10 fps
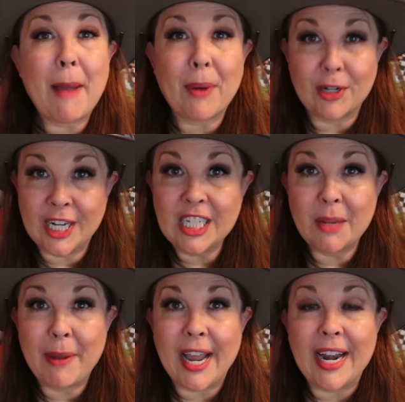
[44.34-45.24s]

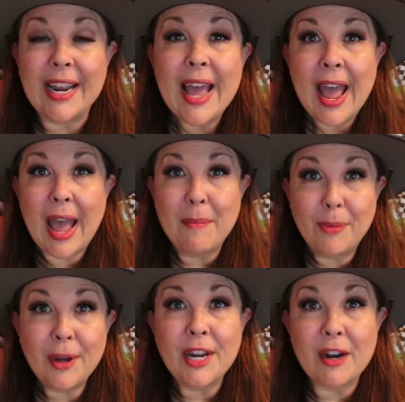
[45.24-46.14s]
participating
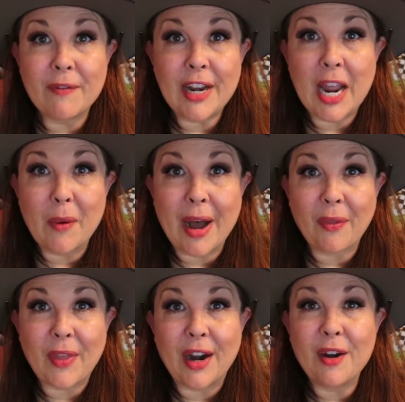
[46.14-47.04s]
and putting your video
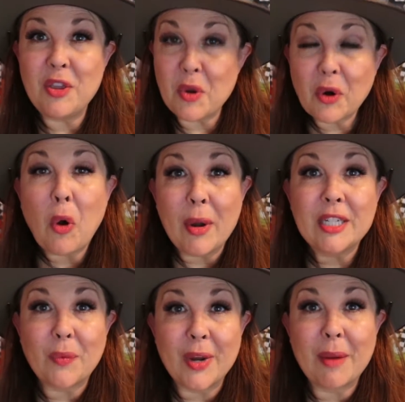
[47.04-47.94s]
out there, you're
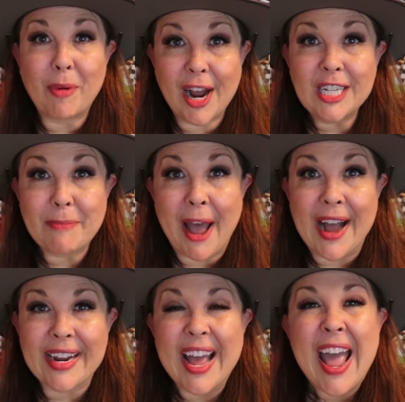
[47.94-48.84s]
going to win a prize
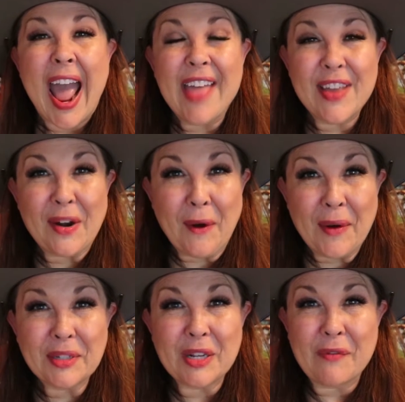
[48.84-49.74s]
pack. And then
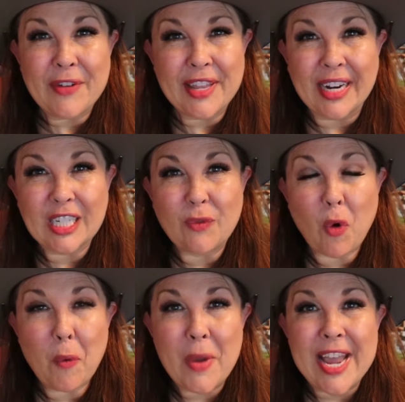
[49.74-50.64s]
also for the next
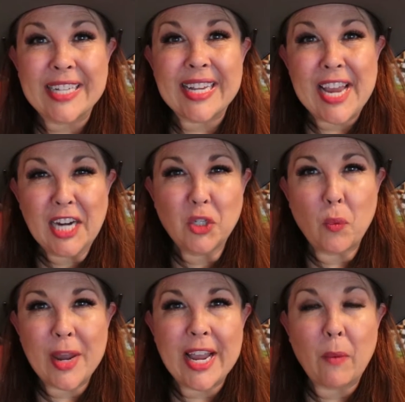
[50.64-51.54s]
4 weeks, each
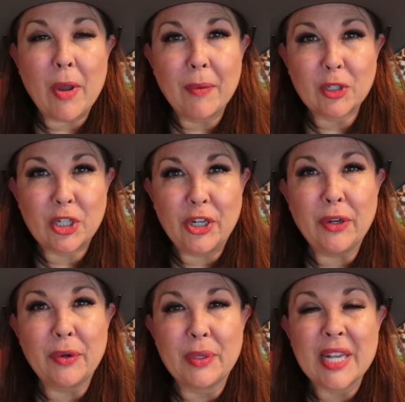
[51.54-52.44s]
week we will
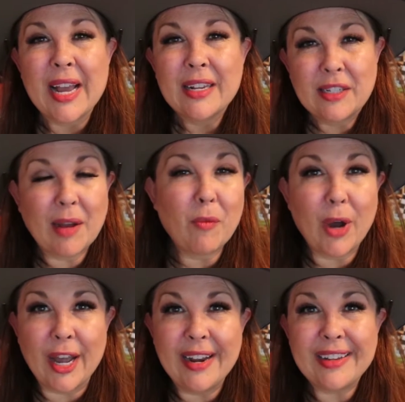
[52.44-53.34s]
choose
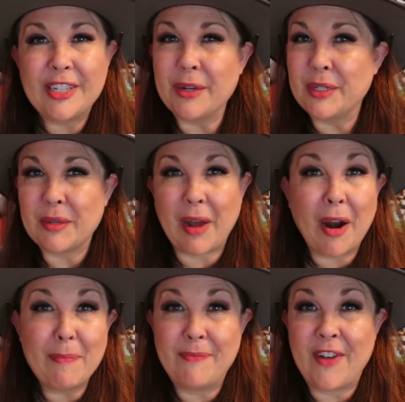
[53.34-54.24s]

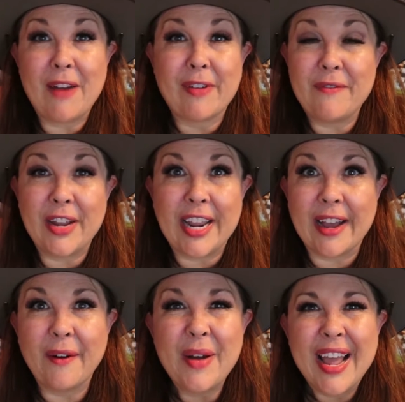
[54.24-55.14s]
our favorite
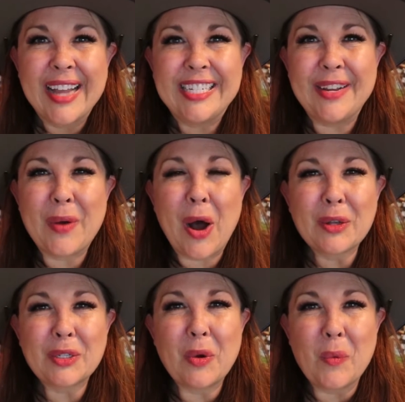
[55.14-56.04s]
video to
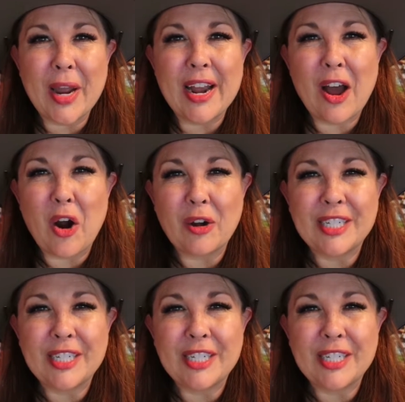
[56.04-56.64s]
also win our